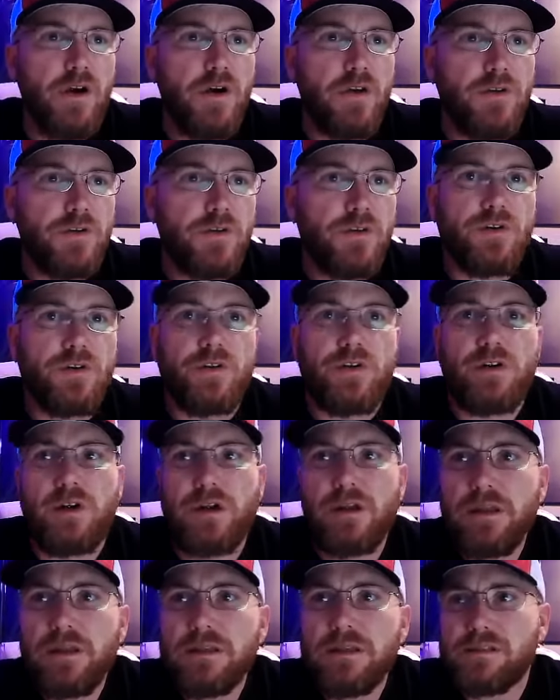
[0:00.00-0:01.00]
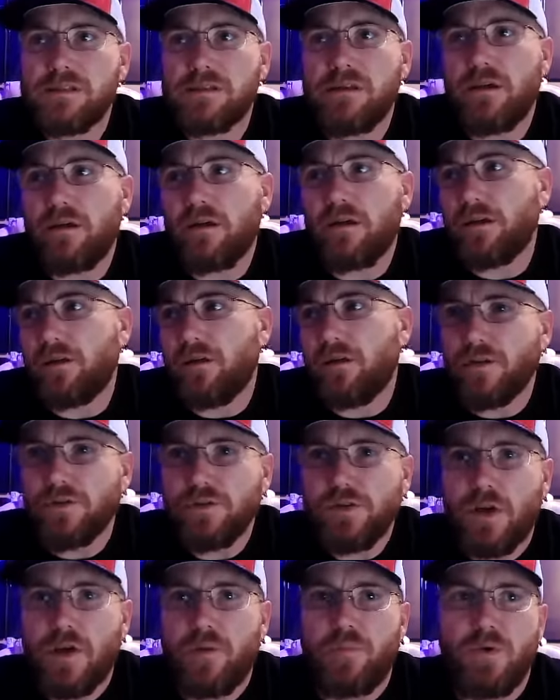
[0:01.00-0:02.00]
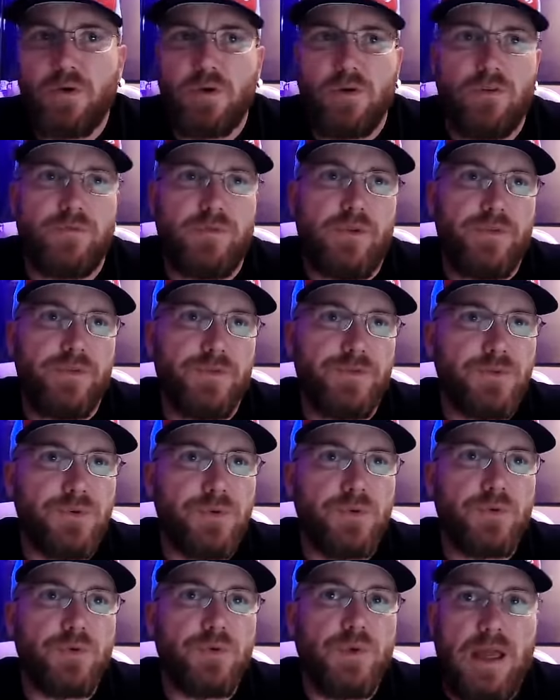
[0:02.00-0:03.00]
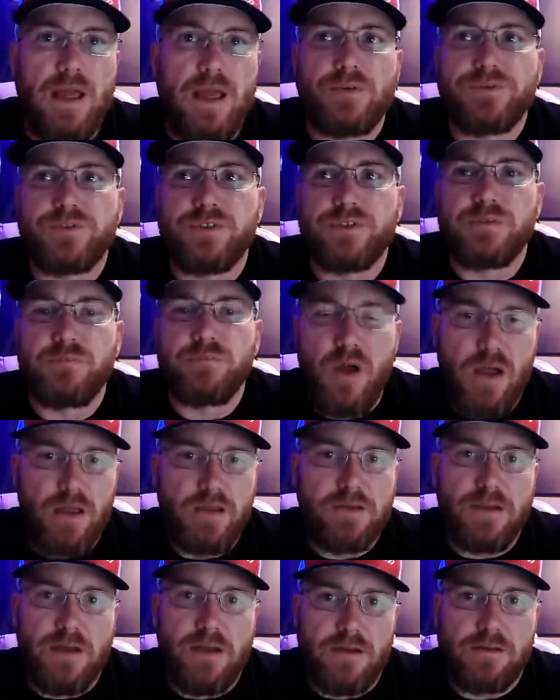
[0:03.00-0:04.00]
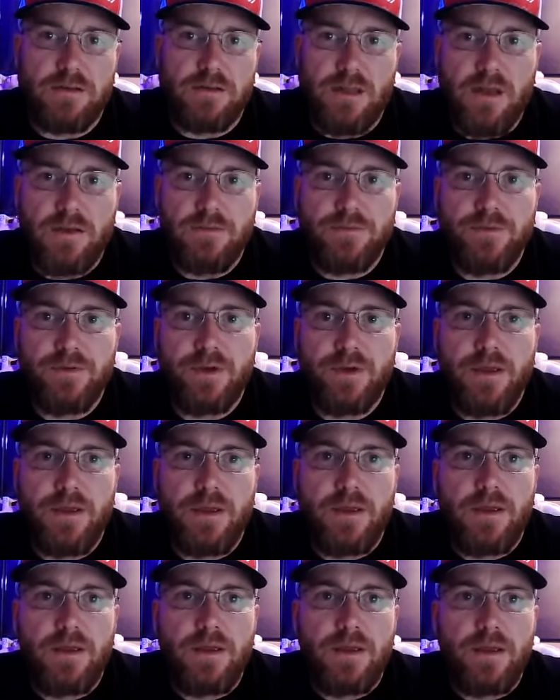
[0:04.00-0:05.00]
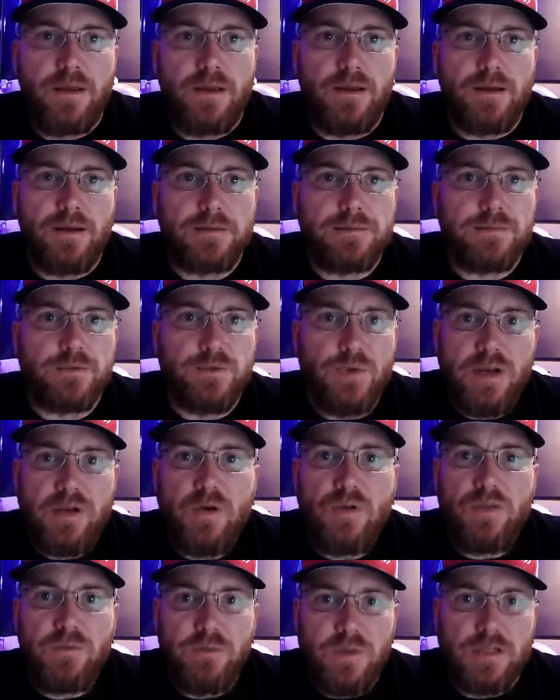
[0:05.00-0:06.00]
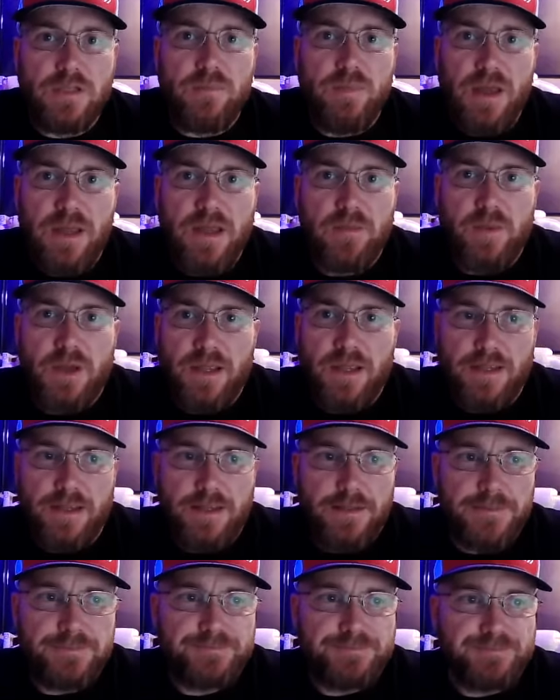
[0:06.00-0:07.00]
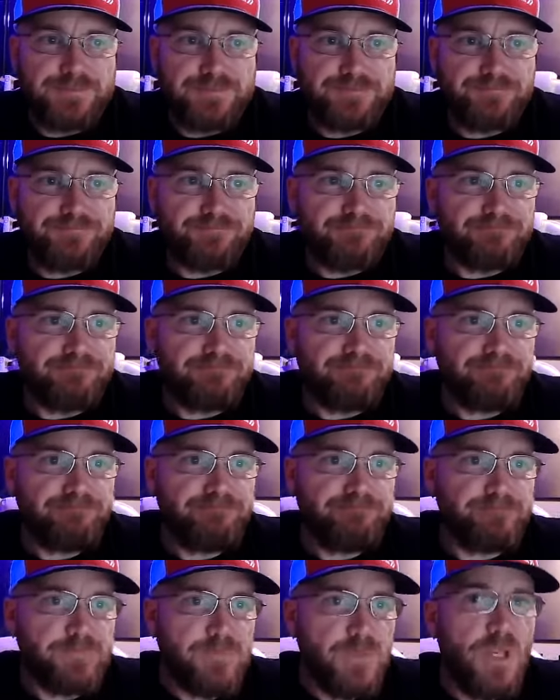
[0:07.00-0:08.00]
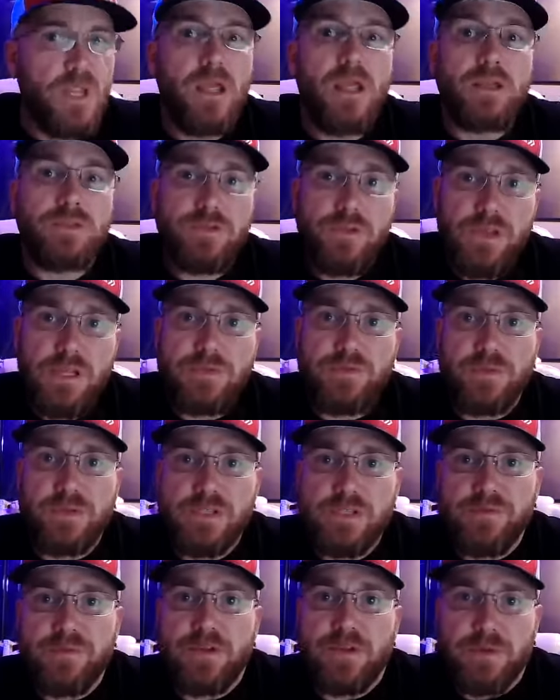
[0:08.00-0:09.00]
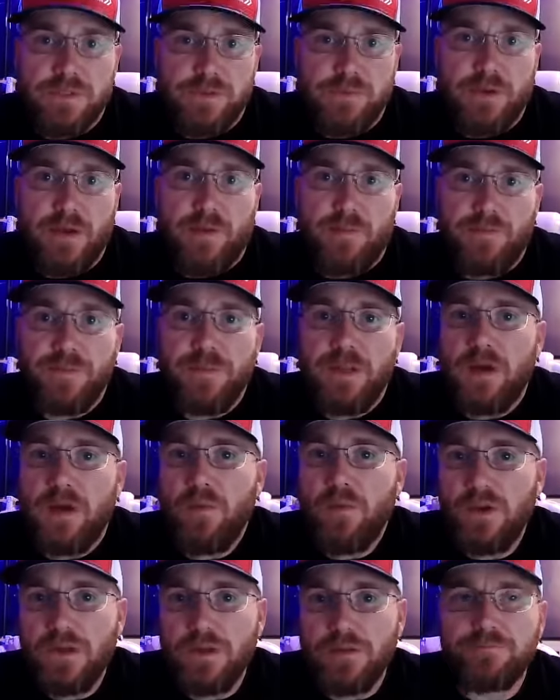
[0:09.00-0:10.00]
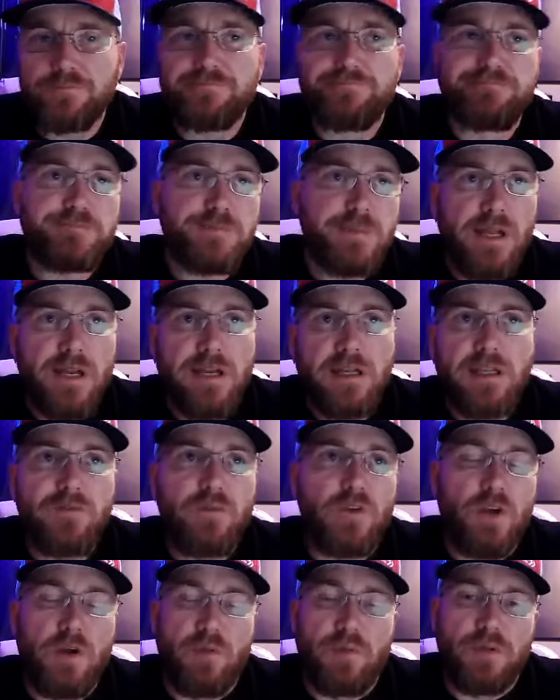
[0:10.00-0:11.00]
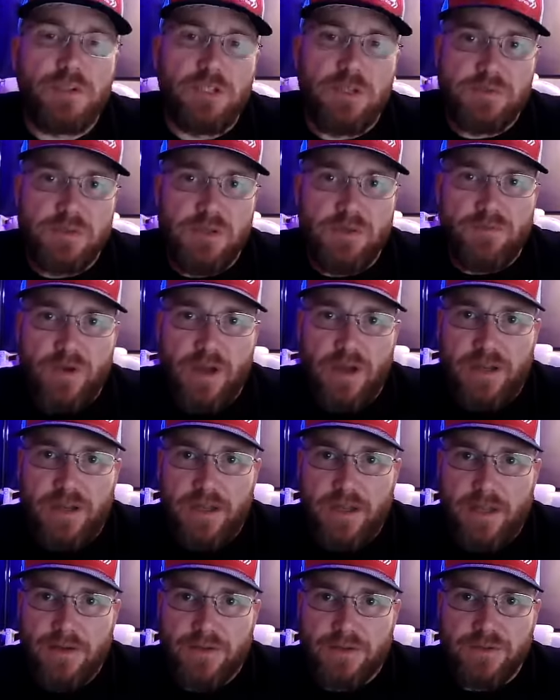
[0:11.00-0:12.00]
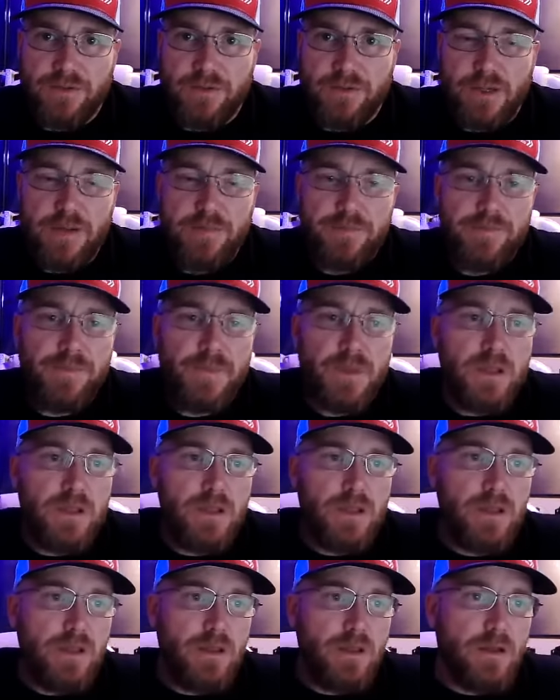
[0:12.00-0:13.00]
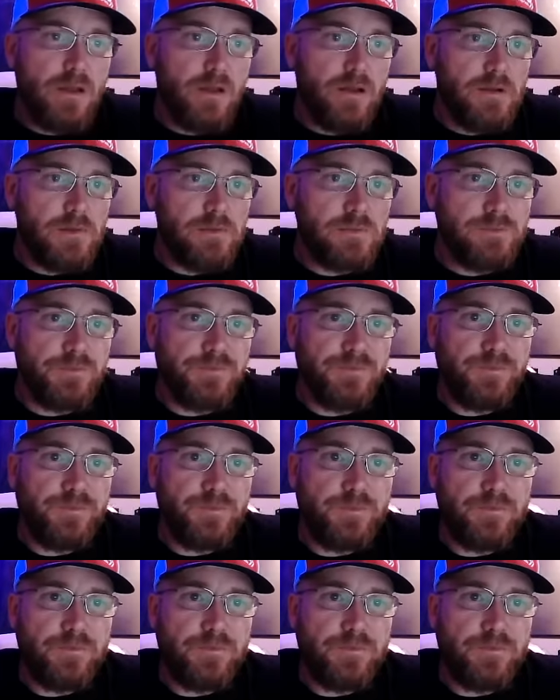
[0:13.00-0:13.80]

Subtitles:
under, inside, on top of, and through houses my entire life. So I know them like the back of my hand. So that's what this video is about. I want to kind of give you a couple of tips on finding a house, okay? Um,